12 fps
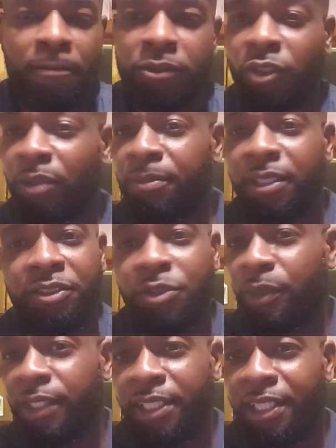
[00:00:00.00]
Trump didn't
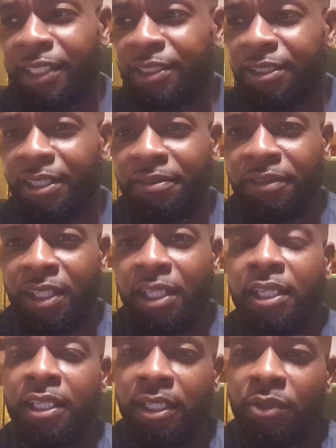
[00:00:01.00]
do any of that stuff.
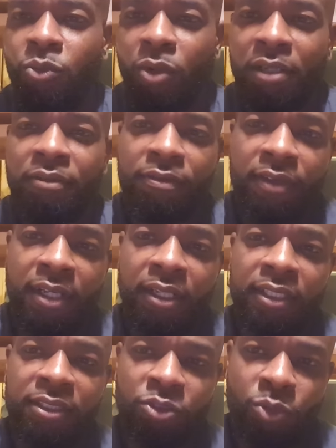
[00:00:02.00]
He won
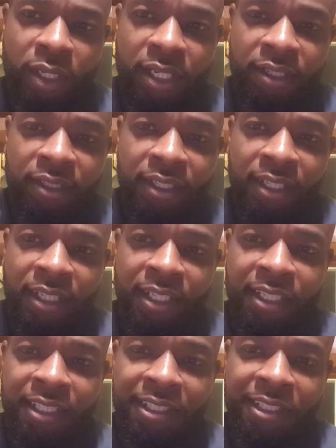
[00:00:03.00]
fair and square.
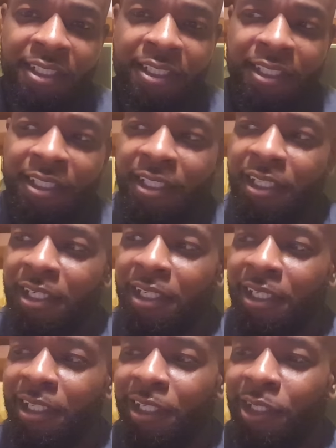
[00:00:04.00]
And,
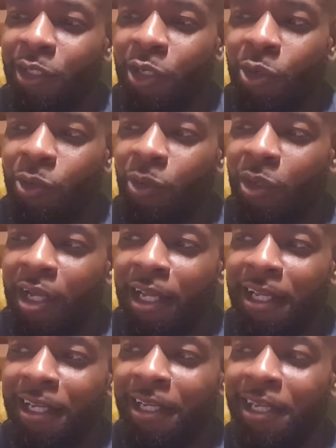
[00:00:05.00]
you know,
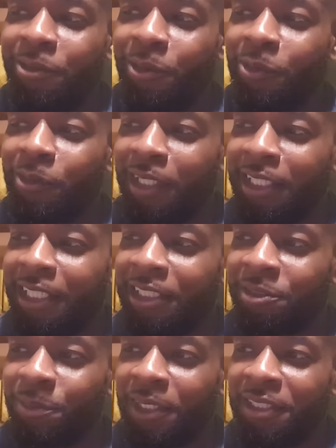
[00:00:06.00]
what really
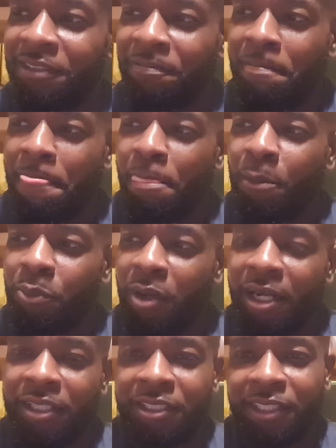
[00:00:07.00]
gets me is
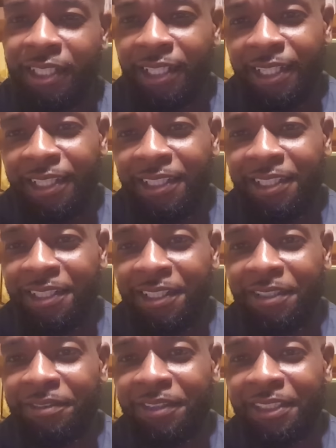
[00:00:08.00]
prior to the end
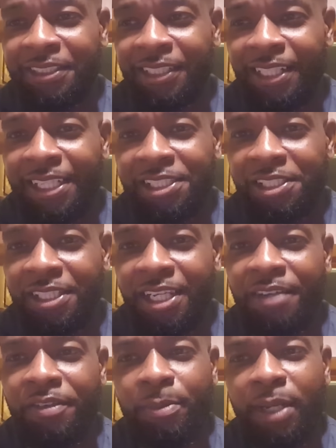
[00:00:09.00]
of this election,
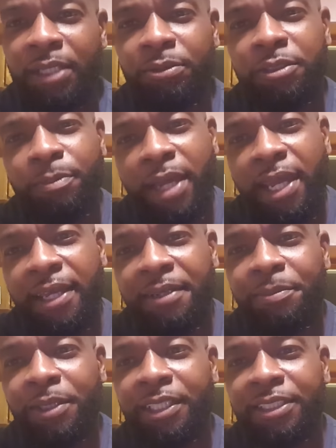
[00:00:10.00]
everybody was
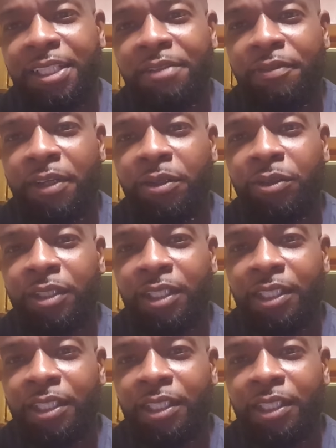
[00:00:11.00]
mad because they felt